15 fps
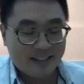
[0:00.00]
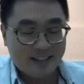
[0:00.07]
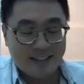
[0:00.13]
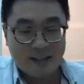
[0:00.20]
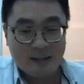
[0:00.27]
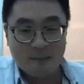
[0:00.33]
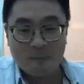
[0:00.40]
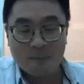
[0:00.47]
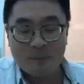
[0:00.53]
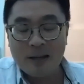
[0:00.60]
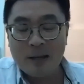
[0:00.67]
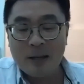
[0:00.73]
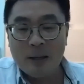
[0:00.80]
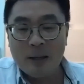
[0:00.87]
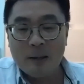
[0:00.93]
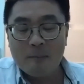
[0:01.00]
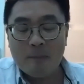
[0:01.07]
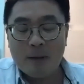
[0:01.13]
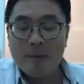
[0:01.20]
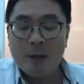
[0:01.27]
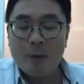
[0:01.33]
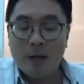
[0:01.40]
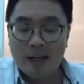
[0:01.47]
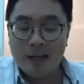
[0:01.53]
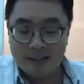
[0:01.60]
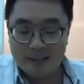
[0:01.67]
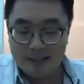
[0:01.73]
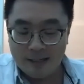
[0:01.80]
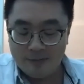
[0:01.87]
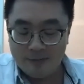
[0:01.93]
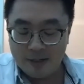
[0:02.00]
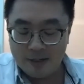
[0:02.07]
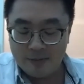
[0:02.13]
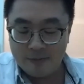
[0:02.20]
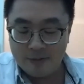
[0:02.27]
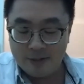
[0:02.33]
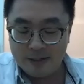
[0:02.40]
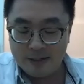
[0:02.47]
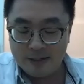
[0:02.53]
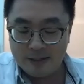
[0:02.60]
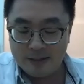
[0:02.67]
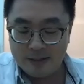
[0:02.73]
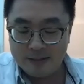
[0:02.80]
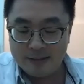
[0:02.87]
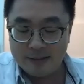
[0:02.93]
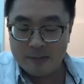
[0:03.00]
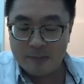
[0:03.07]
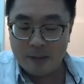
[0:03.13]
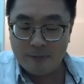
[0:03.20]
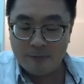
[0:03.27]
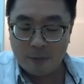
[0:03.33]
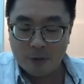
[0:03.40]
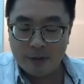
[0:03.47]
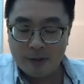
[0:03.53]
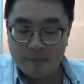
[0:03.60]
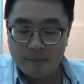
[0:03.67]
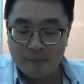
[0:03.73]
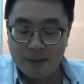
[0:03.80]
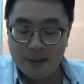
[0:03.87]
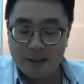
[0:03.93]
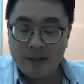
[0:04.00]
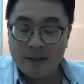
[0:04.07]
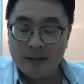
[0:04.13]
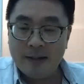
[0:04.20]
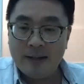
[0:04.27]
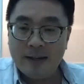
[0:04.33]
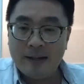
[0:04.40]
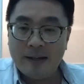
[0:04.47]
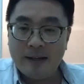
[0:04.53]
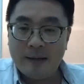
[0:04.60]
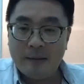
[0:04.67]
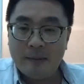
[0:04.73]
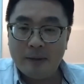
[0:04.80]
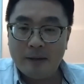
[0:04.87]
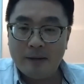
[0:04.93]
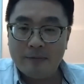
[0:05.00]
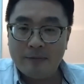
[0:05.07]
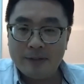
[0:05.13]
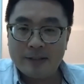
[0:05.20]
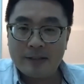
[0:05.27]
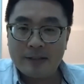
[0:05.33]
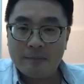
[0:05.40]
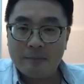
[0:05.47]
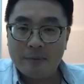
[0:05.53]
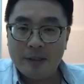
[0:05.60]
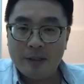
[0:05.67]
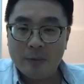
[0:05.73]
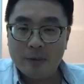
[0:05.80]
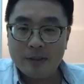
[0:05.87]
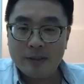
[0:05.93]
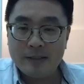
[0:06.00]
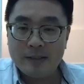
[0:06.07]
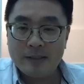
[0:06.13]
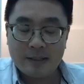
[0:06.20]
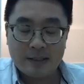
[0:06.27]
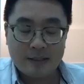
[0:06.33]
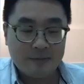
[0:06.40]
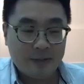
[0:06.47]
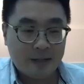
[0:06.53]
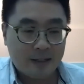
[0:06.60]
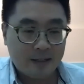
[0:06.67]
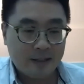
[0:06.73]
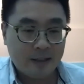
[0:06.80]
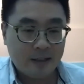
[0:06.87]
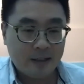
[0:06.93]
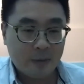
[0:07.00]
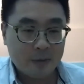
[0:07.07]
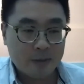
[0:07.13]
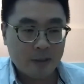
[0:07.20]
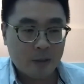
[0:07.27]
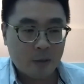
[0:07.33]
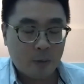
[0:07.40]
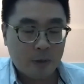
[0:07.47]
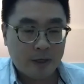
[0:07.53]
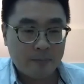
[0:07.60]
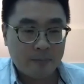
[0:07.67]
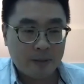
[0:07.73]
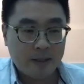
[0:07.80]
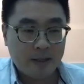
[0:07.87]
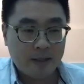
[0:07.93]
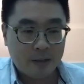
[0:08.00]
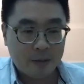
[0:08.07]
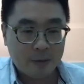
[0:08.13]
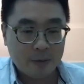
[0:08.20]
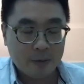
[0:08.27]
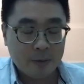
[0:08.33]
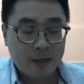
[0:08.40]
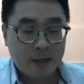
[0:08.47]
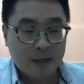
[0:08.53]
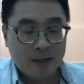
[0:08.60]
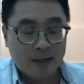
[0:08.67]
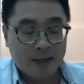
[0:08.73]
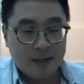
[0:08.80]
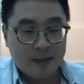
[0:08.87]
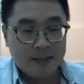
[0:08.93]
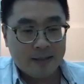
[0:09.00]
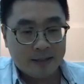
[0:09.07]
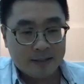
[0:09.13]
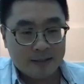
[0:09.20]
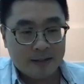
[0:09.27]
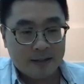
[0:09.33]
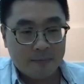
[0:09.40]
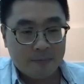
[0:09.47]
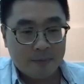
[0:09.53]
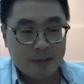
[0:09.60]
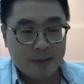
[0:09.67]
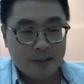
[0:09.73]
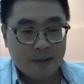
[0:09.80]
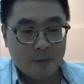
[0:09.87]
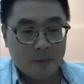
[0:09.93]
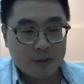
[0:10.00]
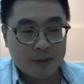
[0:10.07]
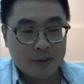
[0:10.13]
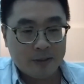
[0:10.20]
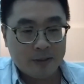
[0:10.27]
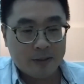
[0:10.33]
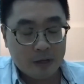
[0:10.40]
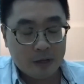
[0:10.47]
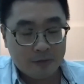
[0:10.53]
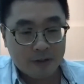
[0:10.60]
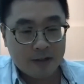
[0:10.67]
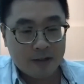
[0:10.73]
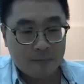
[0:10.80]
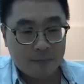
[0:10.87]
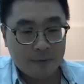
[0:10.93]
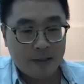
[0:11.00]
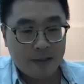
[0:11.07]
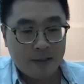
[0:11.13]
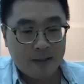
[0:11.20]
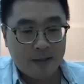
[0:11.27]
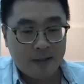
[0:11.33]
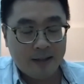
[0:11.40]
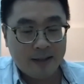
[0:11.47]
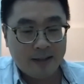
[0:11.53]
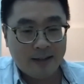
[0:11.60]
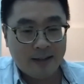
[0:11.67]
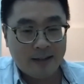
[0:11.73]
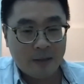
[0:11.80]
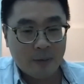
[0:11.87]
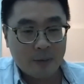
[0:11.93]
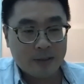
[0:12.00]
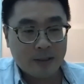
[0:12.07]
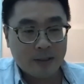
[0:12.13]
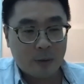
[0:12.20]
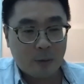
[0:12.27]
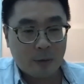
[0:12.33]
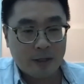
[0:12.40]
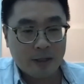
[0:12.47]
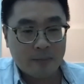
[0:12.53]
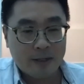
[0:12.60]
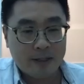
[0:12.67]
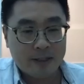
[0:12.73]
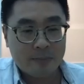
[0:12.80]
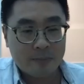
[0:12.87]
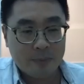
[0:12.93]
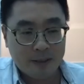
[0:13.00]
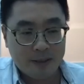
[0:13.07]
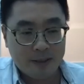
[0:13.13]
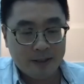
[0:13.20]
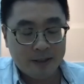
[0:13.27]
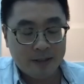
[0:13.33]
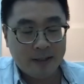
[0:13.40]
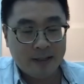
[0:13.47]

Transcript: But I've been quite lucky. This is my fourth company. My first company was in Silicon Valley that was acquired by Yahoo. Second company was a travel company that was acquired by Expedia.